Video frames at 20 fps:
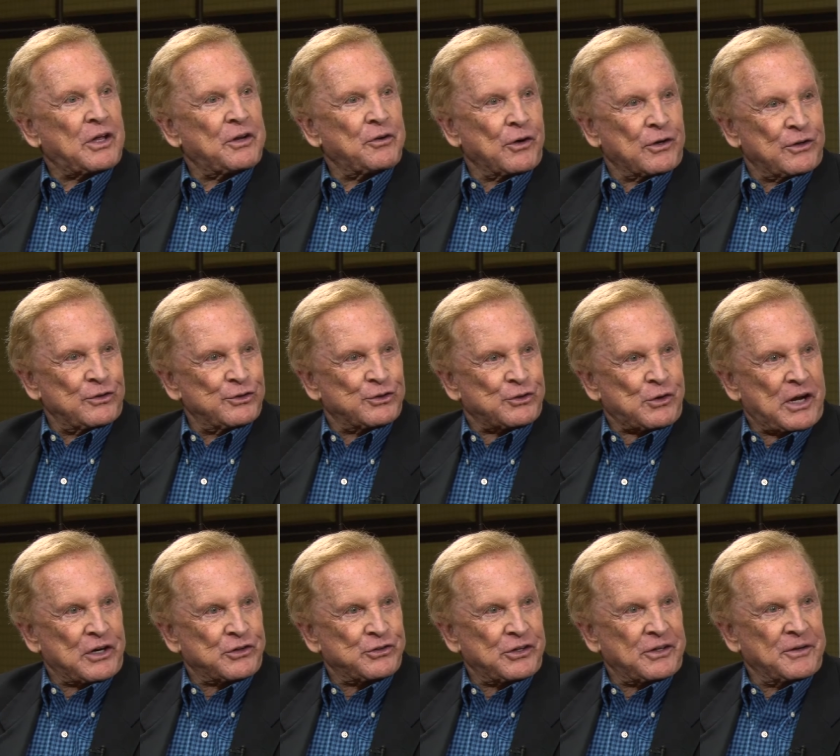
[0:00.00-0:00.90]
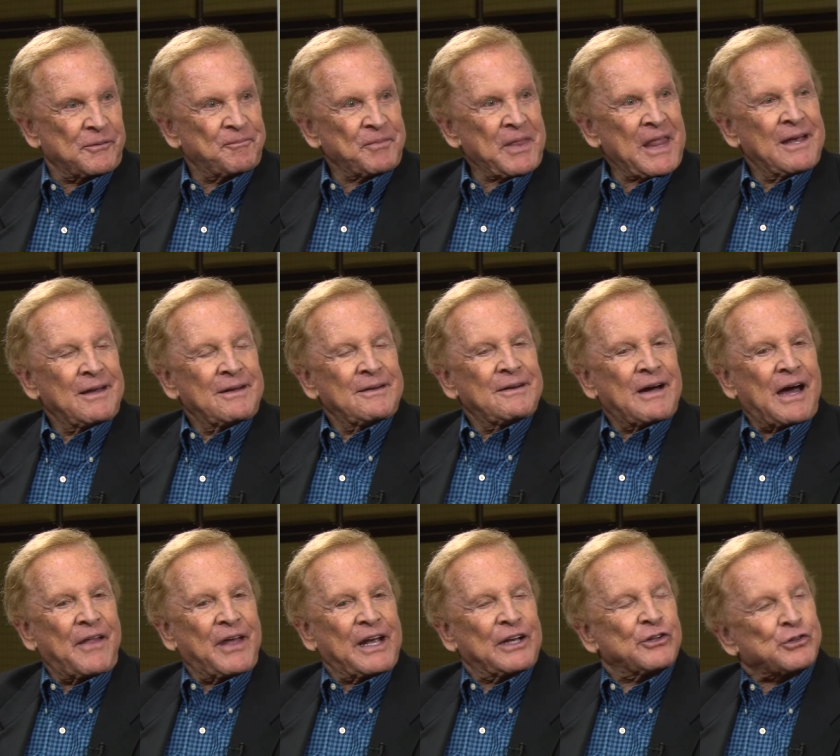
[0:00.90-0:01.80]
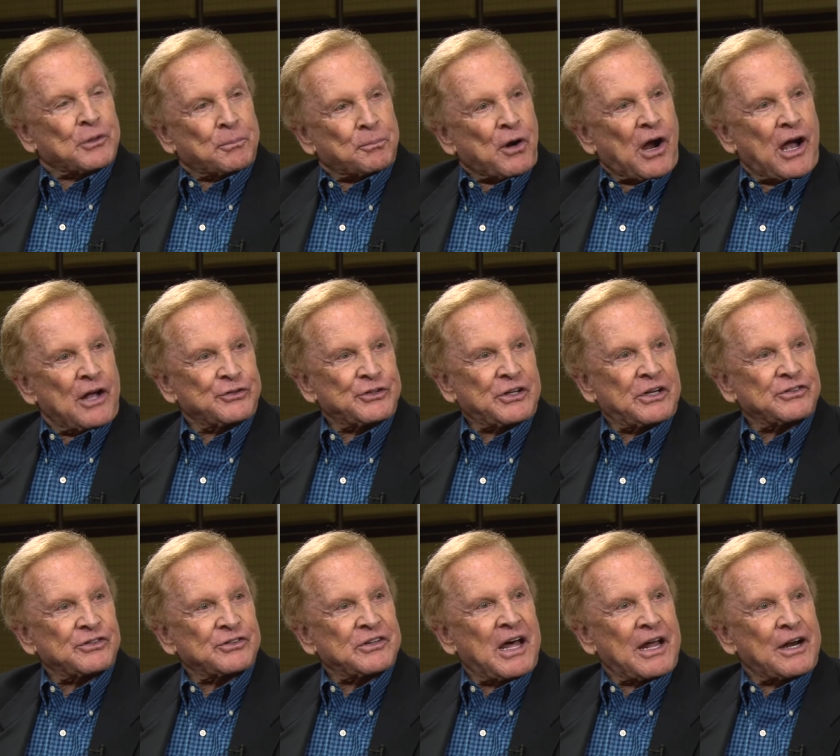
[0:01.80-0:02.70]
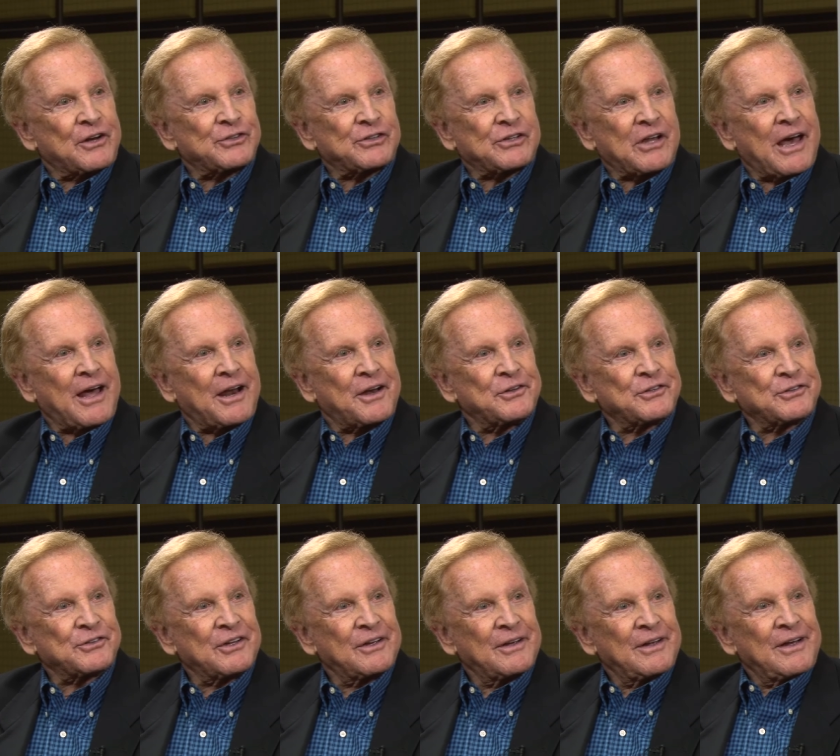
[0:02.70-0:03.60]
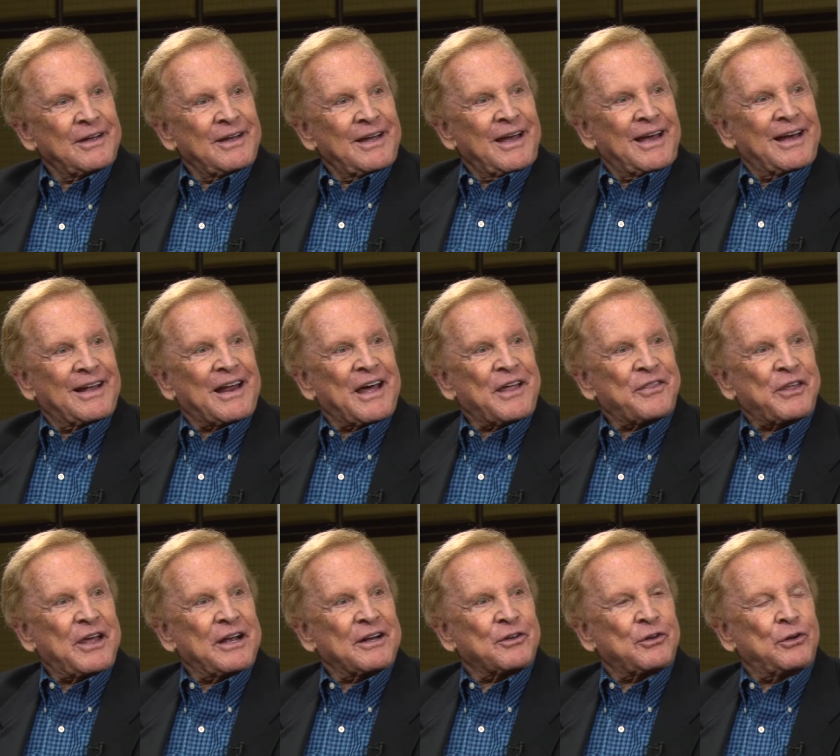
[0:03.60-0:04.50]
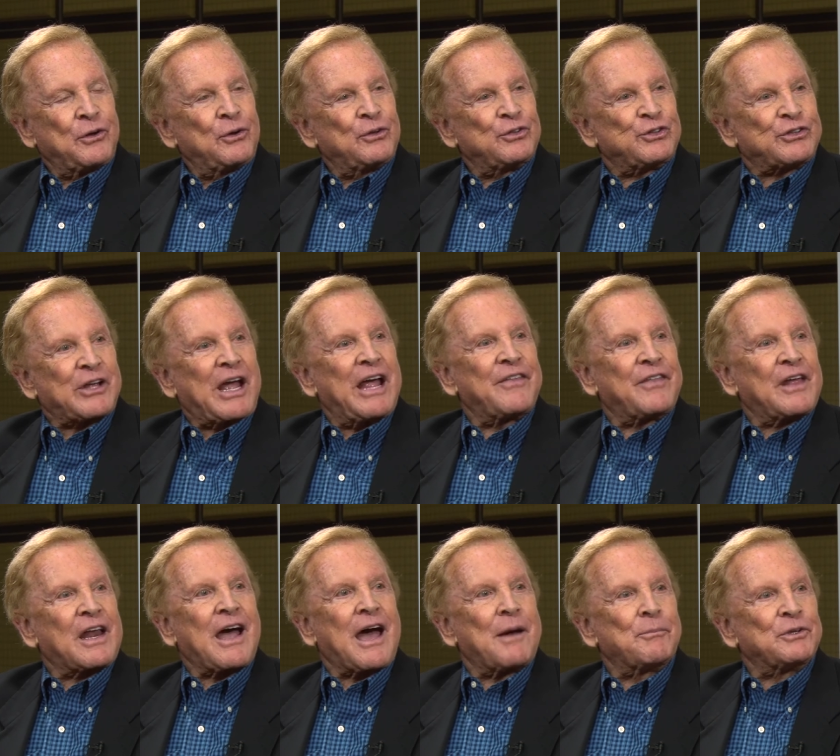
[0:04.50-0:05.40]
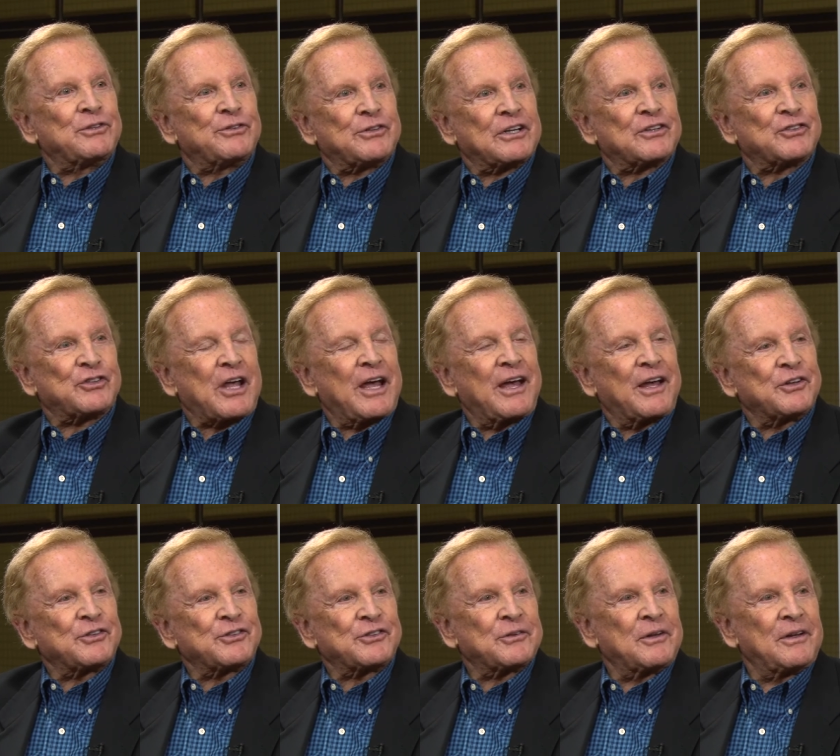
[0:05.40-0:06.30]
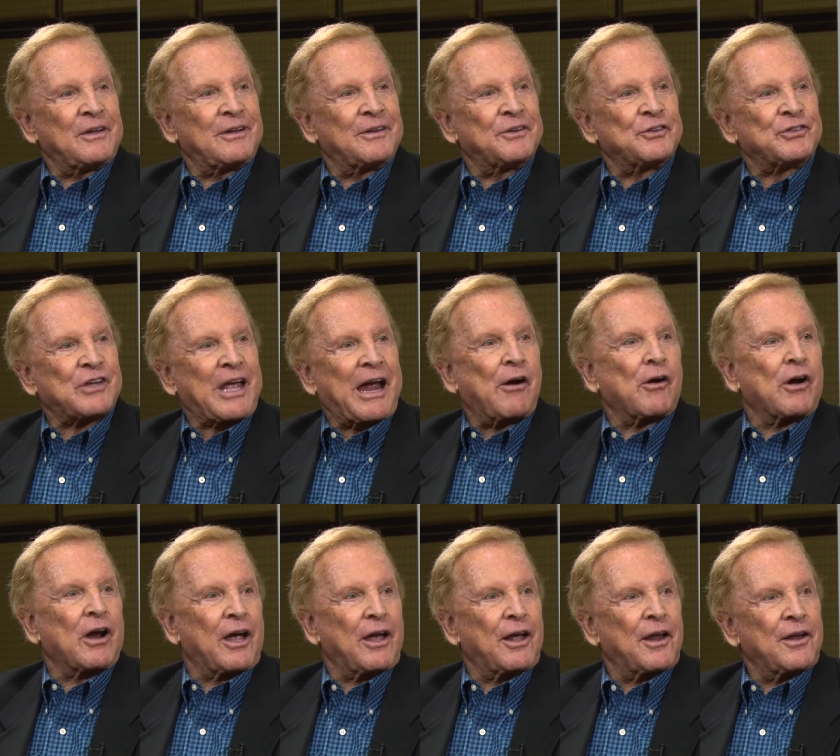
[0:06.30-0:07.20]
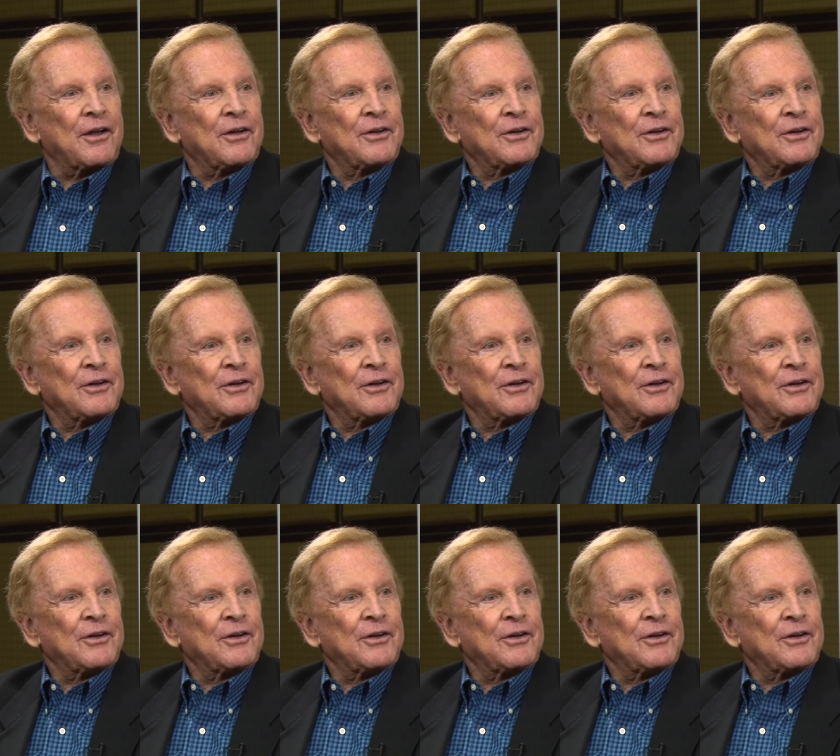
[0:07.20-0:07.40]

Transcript: under construction. I think it's a process, not a status. And I think to say that I'm a success is arrogant,